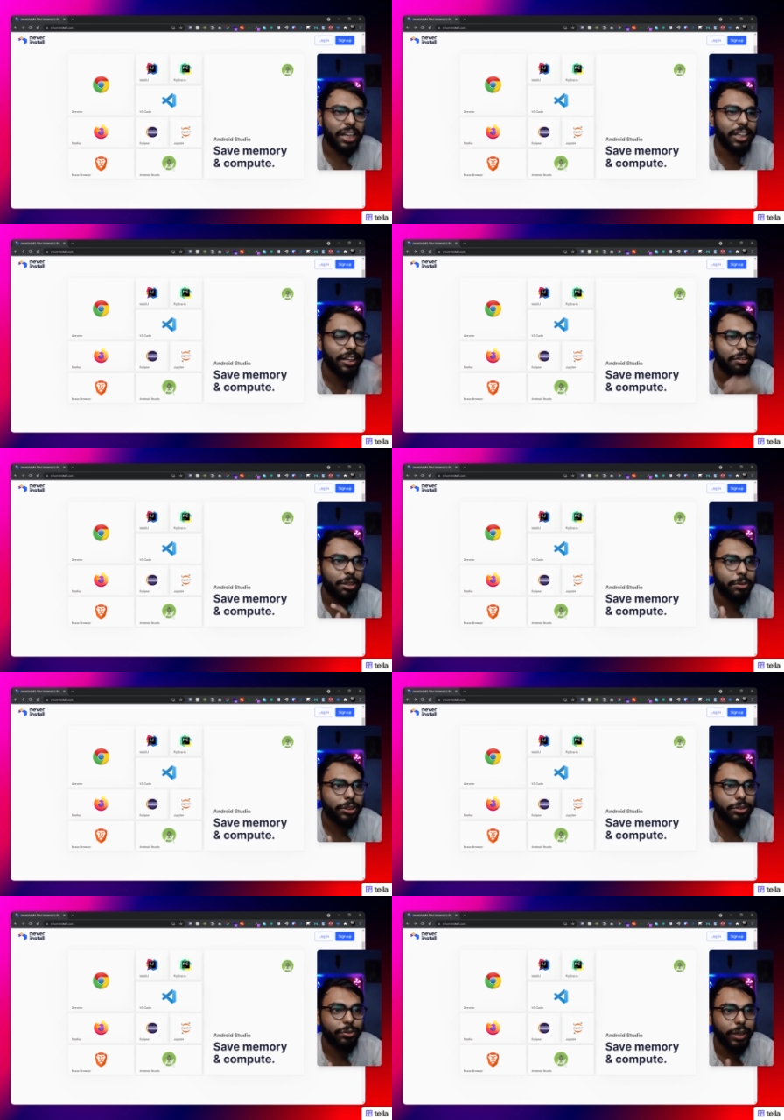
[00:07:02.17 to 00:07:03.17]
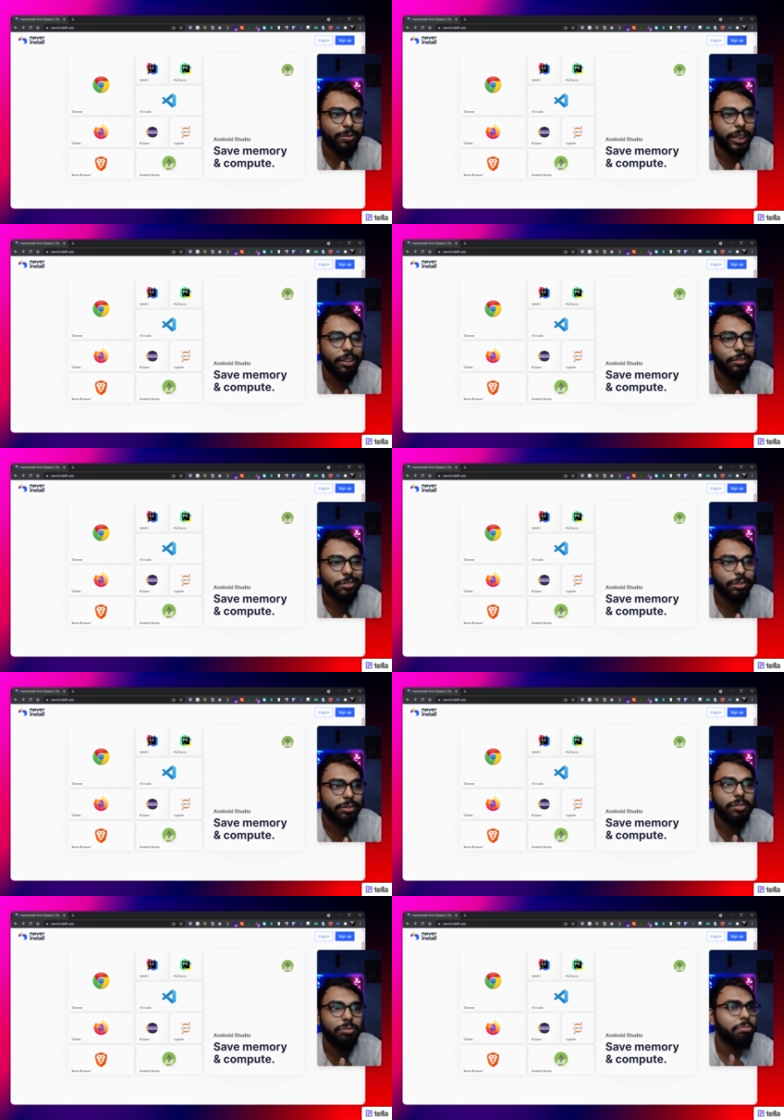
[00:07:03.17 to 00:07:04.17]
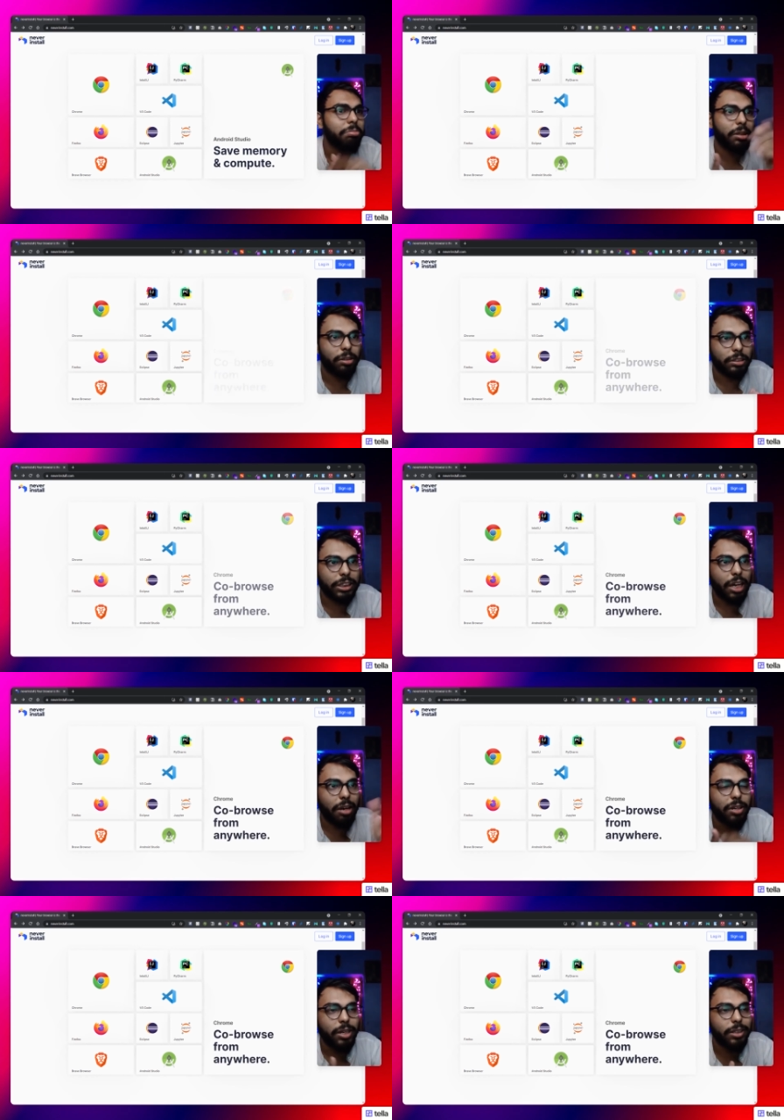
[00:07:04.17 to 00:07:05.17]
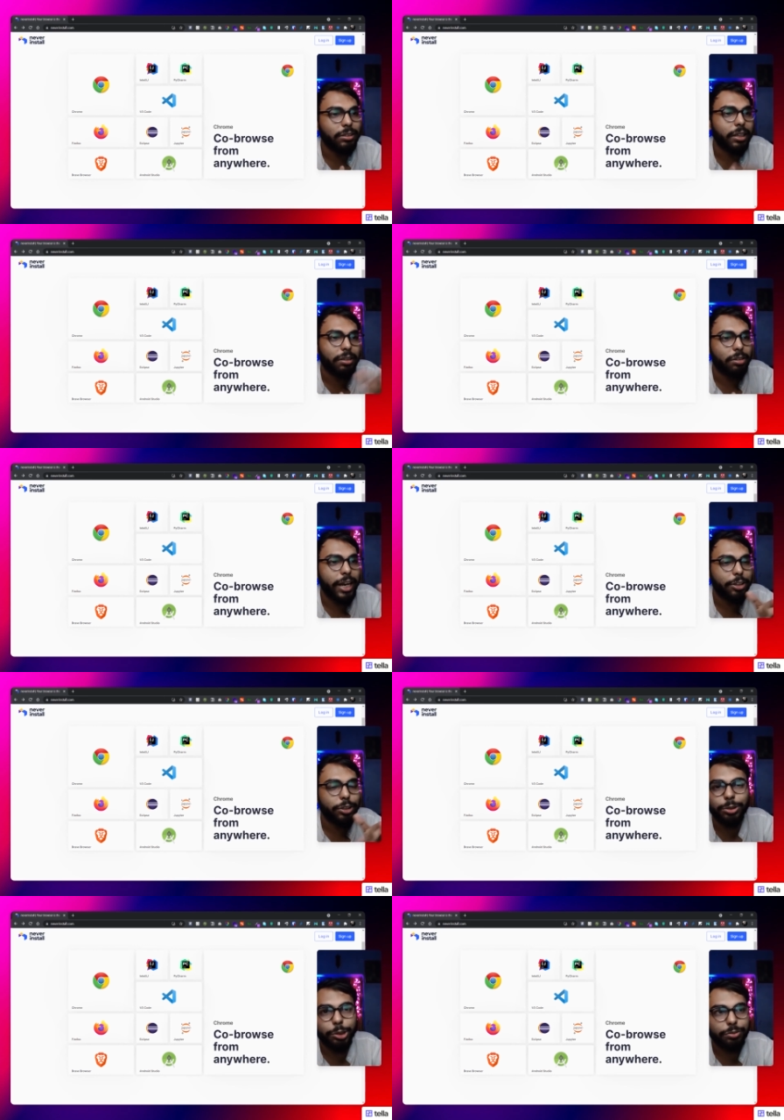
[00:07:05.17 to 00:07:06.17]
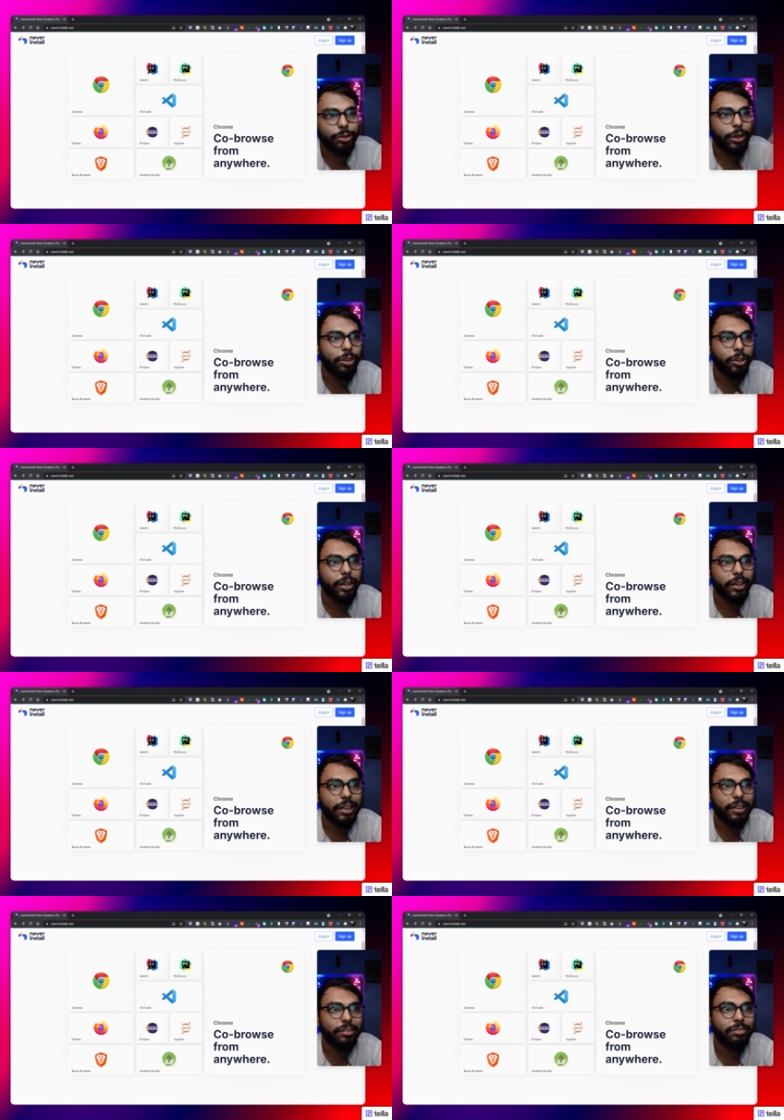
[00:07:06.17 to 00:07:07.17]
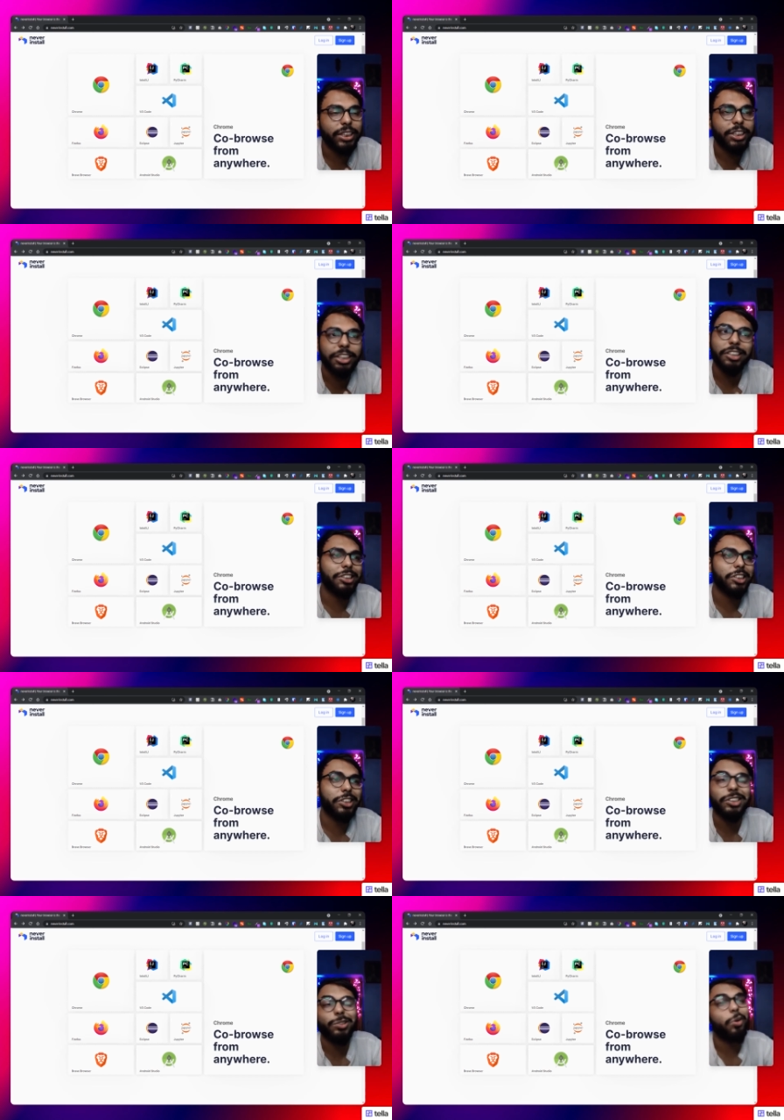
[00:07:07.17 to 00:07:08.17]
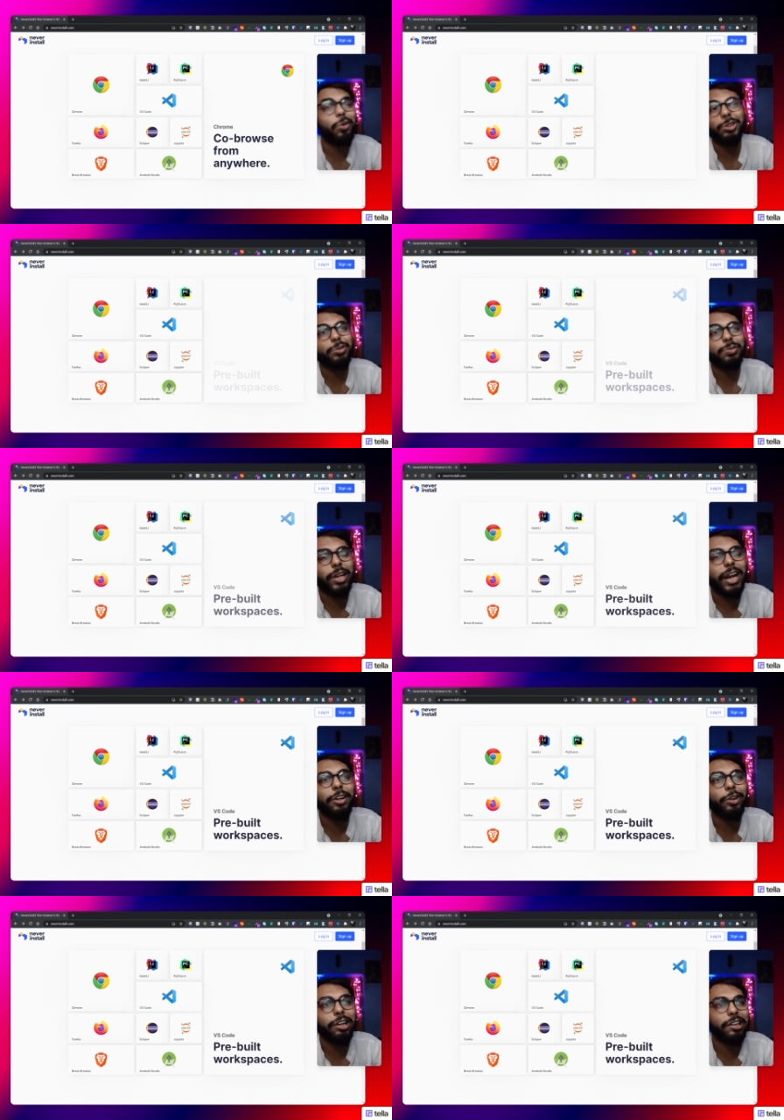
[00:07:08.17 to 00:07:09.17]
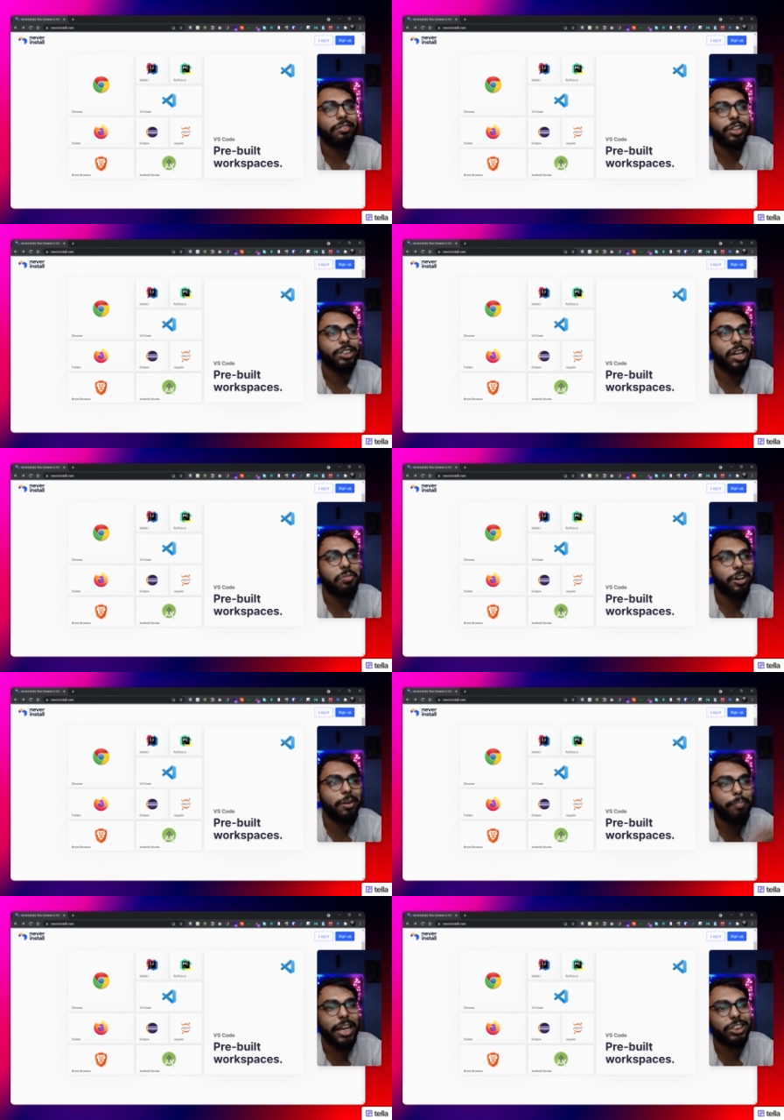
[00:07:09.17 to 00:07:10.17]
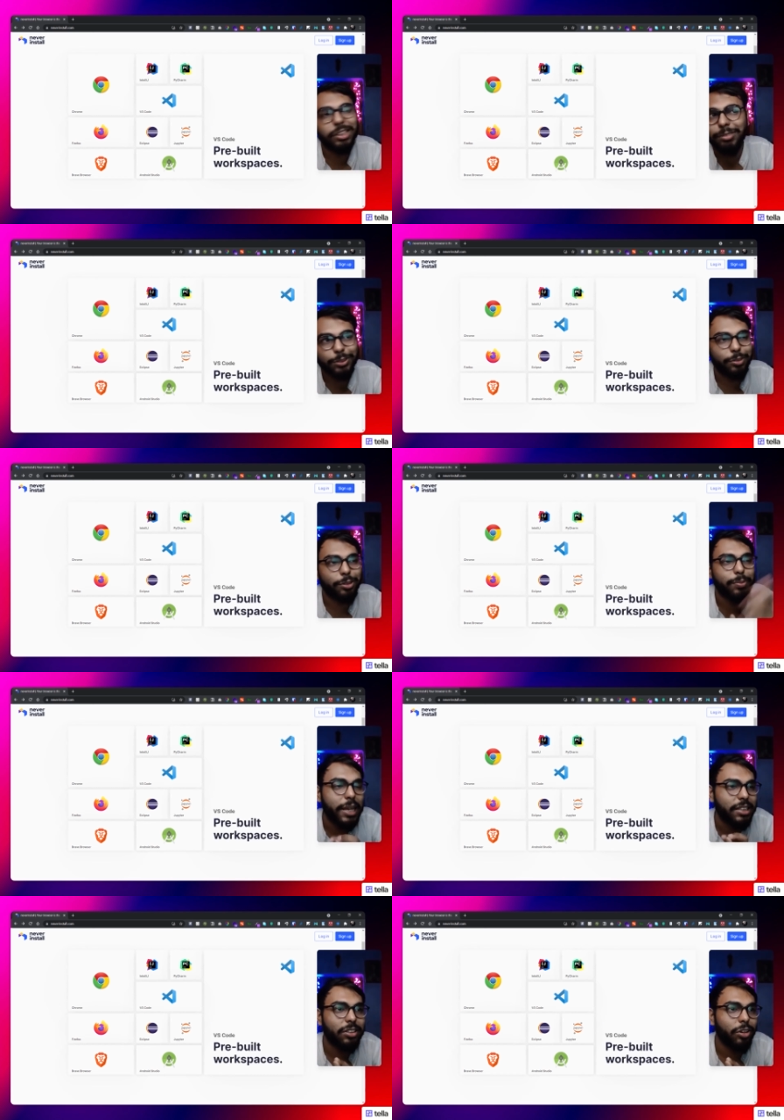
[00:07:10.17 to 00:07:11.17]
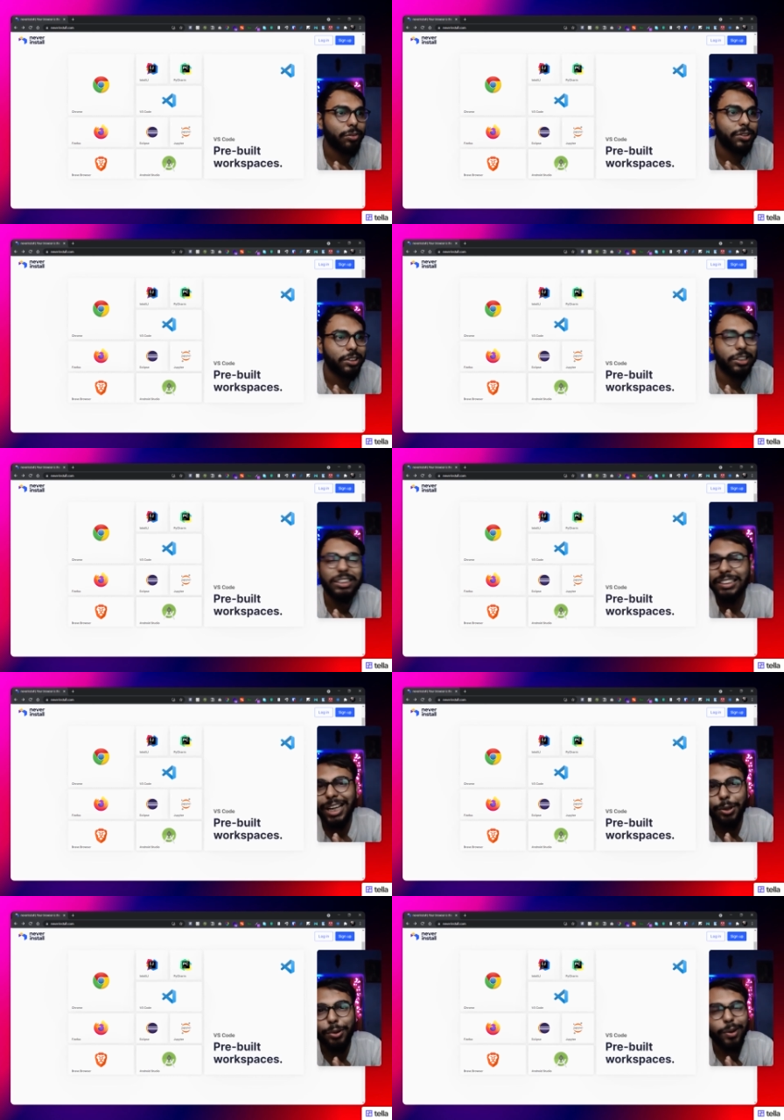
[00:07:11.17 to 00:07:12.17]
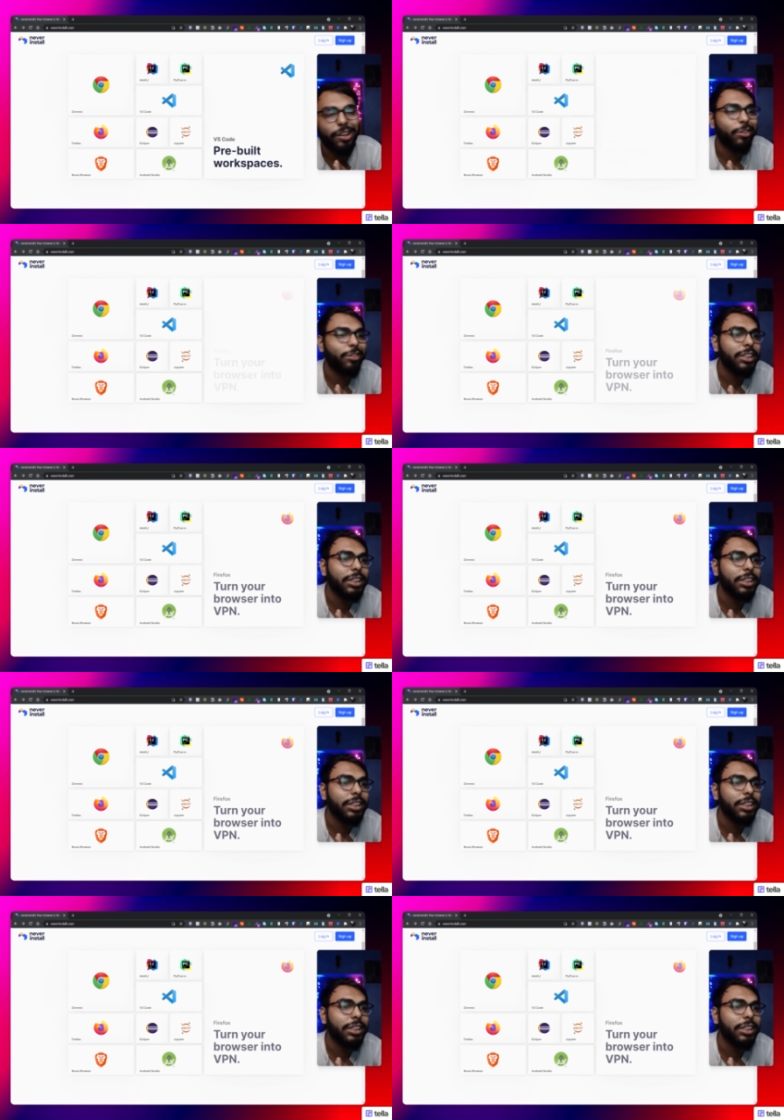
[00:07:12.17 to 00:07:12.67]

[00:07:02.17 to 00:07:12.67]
any developers, web dev, Java, like Android Studio for Android dev, IntelliJ is also for Android dev and Java, PyCharm is for Python, obviously Django and all,